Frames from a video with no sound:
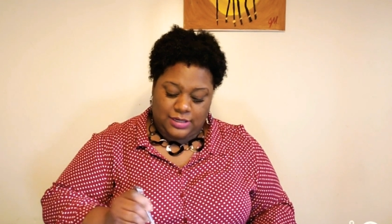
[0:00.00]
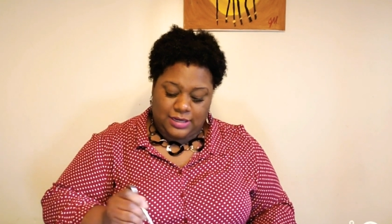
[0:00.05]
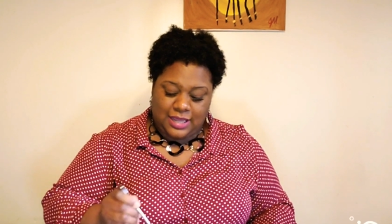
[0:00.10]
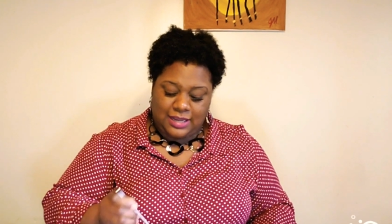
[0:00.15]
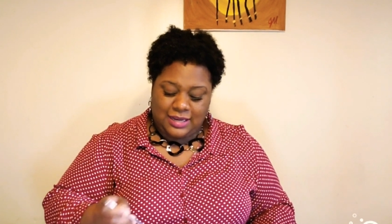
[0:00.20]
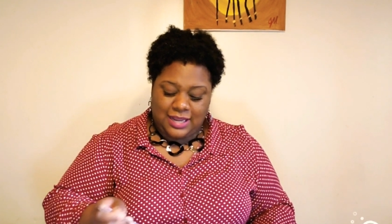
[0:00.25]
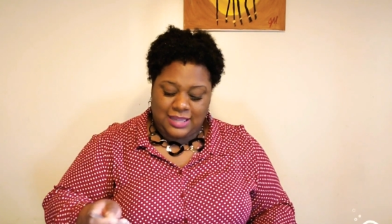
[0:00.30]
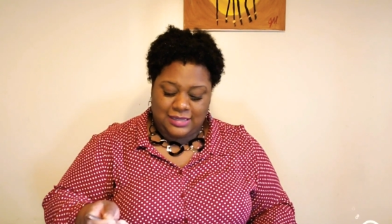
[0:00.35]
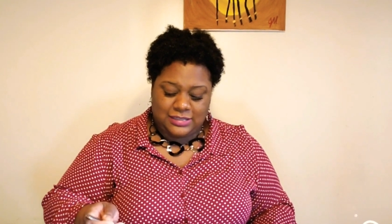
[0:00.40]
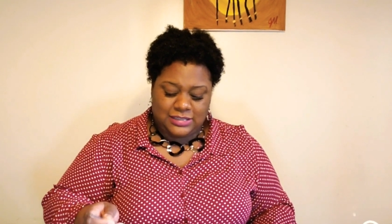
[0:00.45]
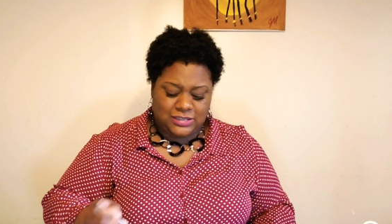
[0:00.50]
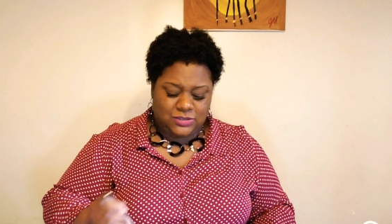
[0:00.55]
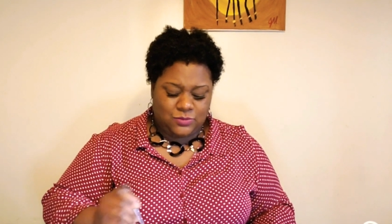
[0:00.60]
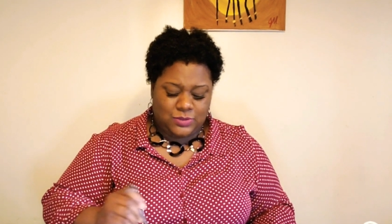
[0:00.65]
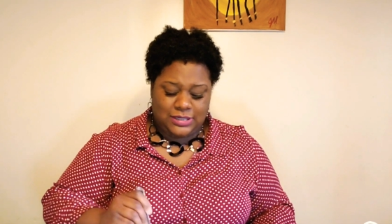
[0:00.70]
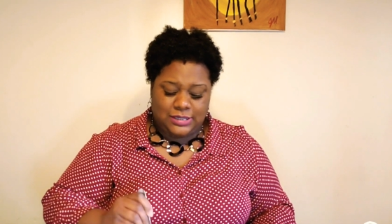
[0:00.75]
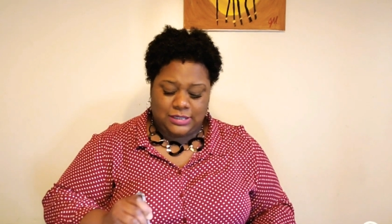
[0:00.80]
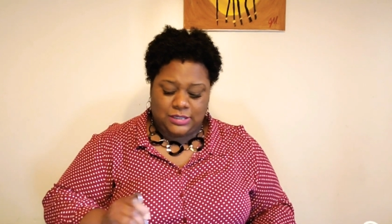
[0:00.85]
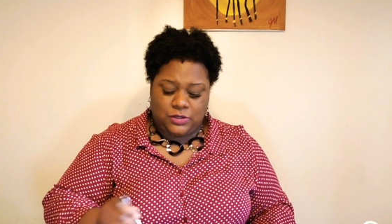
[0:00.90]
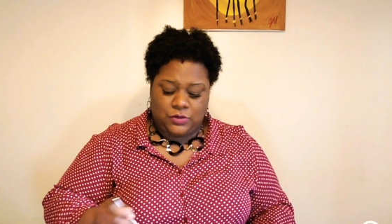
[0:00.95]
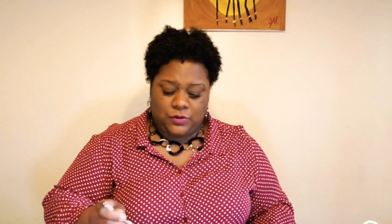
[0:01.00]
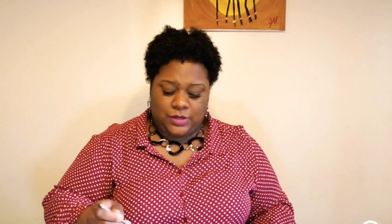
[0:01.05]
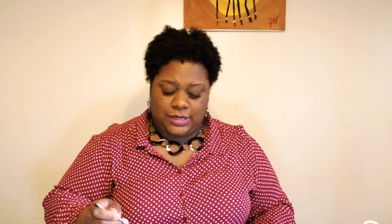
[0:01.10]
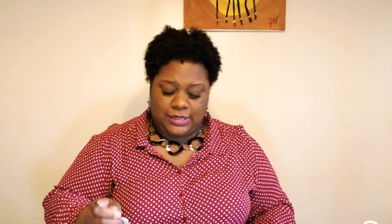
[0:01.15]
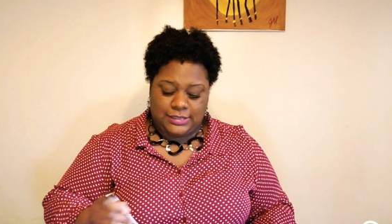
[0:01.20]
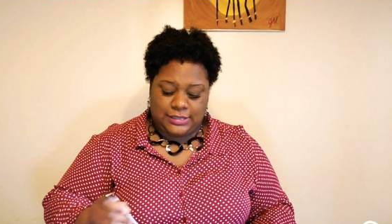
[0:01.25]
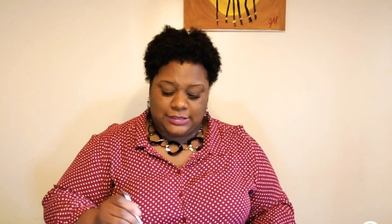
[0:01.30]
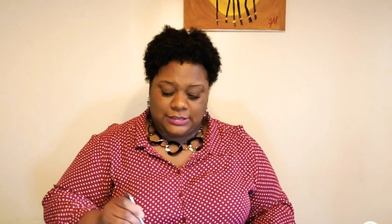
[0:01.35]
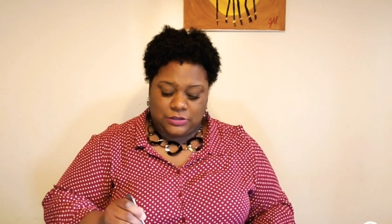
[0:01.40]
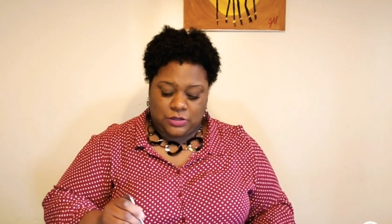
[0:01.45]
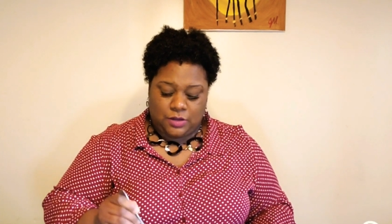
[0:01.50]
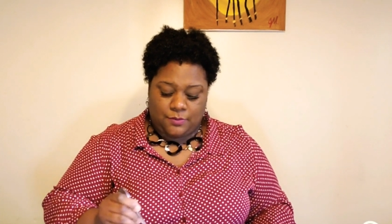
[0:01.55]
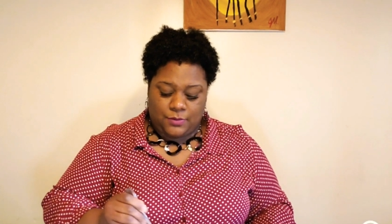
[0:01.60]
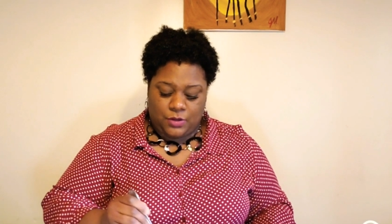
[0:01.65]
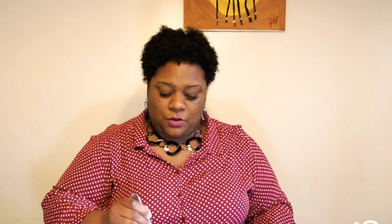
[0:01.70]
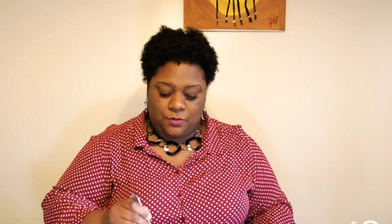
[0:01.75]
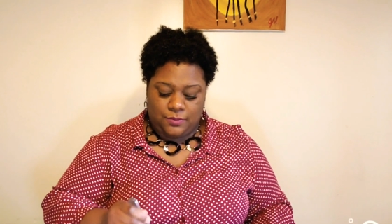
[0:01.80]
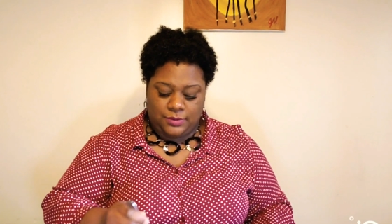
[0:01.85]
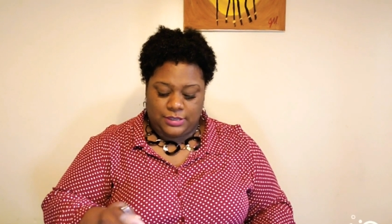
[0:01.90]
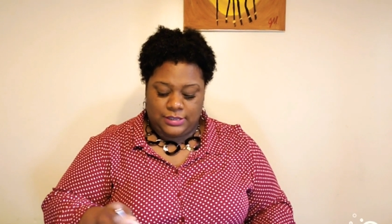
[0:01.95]
And I like sweet greens, so
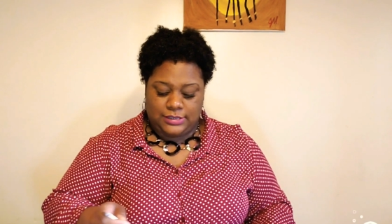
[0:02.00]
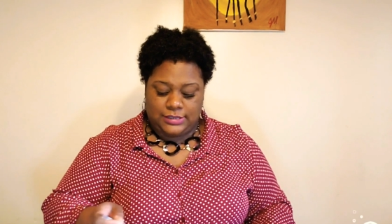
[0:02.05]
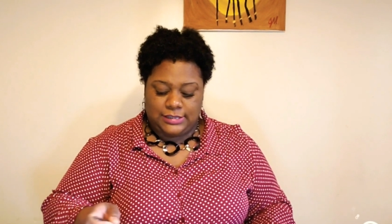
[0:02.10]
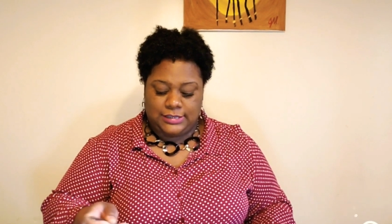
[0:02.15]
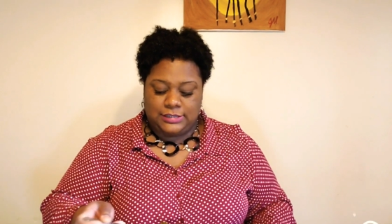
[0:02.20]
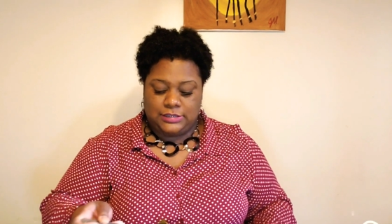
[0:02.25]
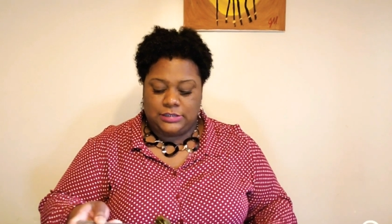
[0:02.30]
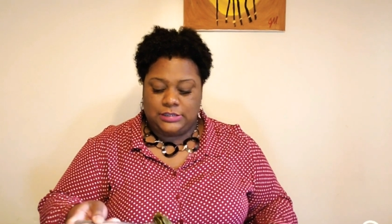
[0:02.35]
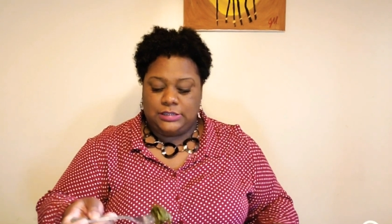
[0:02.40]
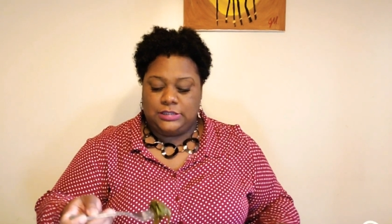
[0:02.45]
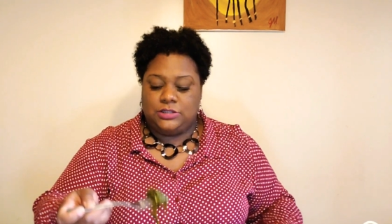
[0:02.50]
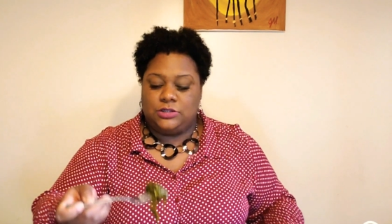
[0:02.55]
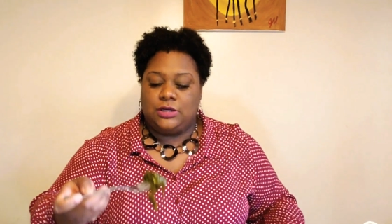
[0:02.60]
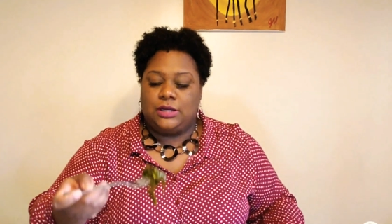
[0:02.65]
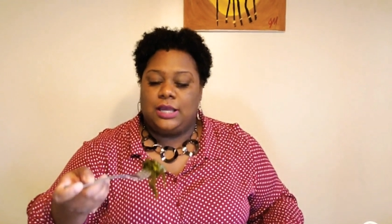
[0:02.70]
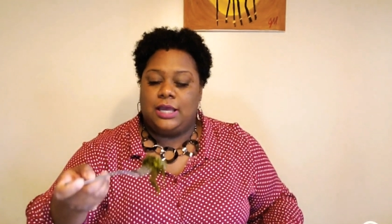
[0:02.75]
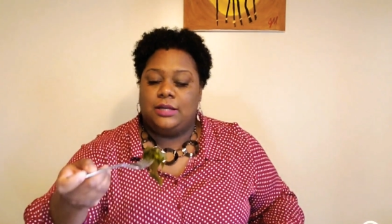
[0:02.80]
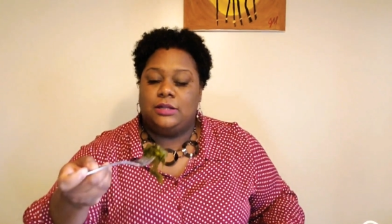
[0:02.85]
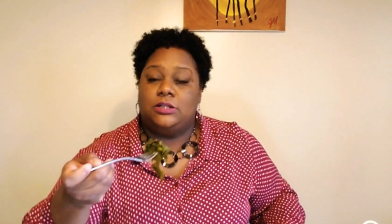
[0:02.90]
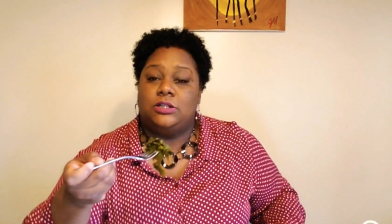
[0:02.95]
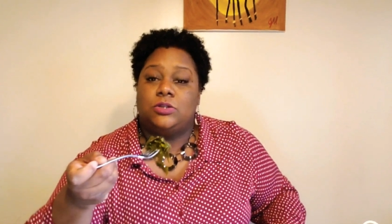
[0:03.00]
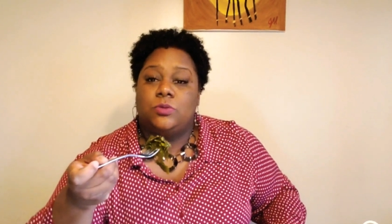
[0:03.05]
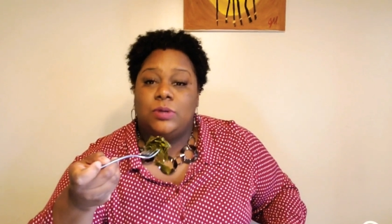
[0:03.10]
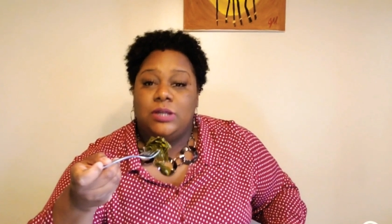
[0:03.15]
I'm hoping that these are kind of